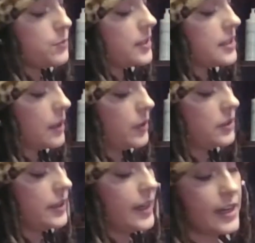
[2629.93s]
but
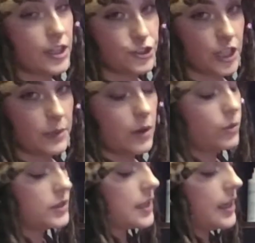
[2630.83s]
typically in a treatment
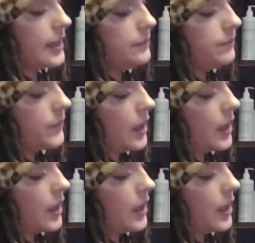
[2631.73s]
with time,